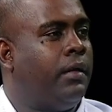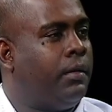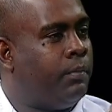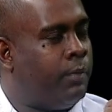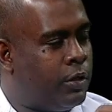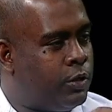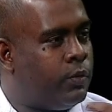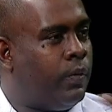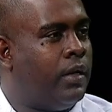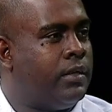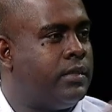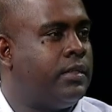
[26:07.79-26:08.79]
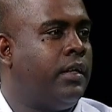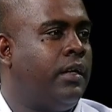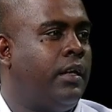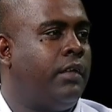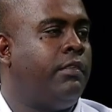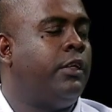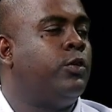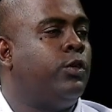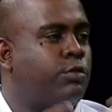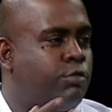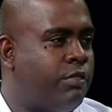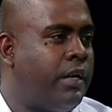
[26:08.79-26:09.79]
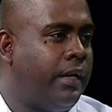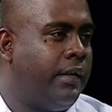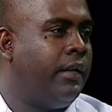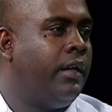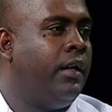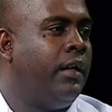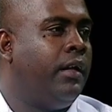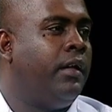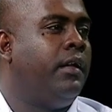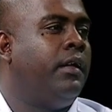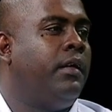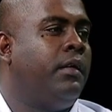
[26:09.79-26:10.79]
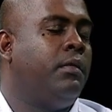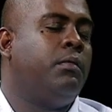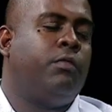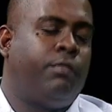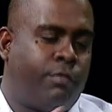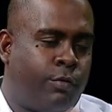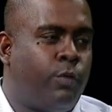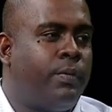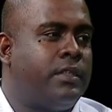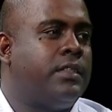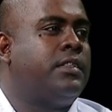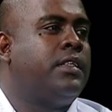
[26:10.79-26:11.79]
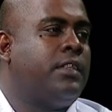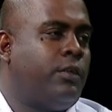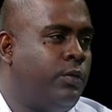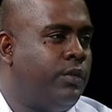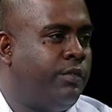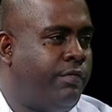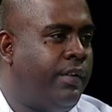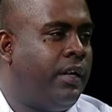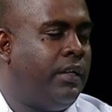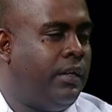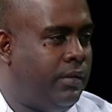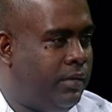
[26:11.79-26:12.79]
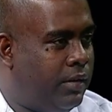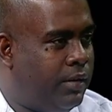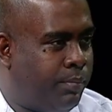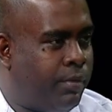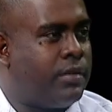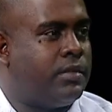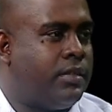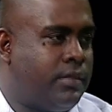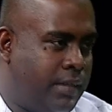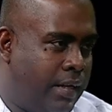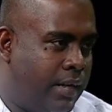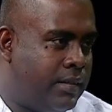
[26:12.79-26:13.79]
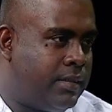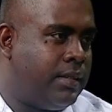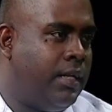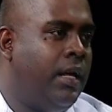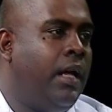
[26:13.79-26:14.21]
but you want to say that if they don't try, few businesses are going to fail in the process, yes.